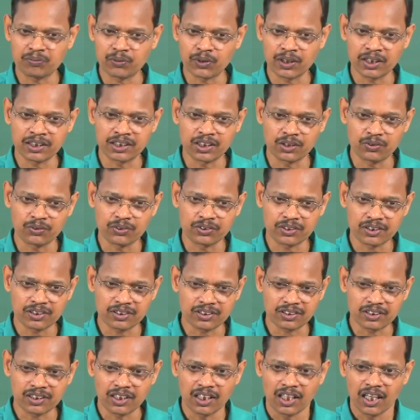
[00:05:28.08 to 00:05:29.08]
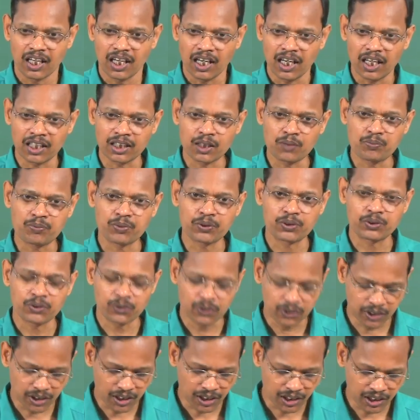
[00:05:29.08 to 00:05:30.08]
protein sequences and they put
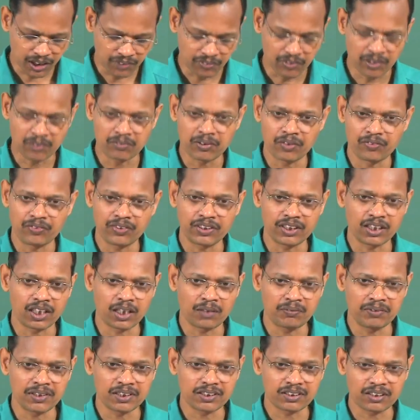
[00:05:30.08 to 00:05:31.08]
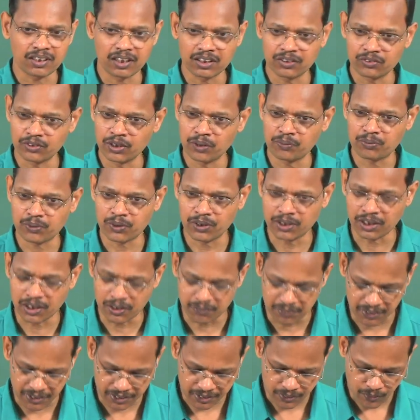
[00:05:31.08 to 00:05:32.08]
together in the form of a database called UniProt
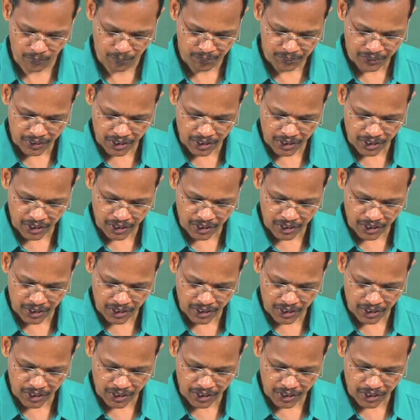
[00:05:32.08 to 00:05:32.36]
database.